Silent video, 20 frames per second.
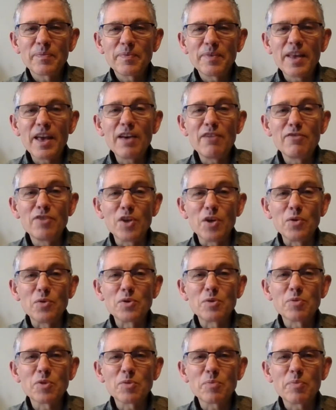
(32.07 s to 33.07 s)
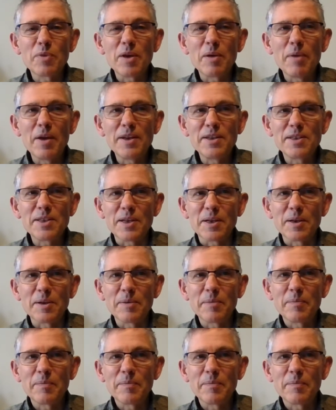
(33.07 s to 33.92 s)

Their views must be amazing.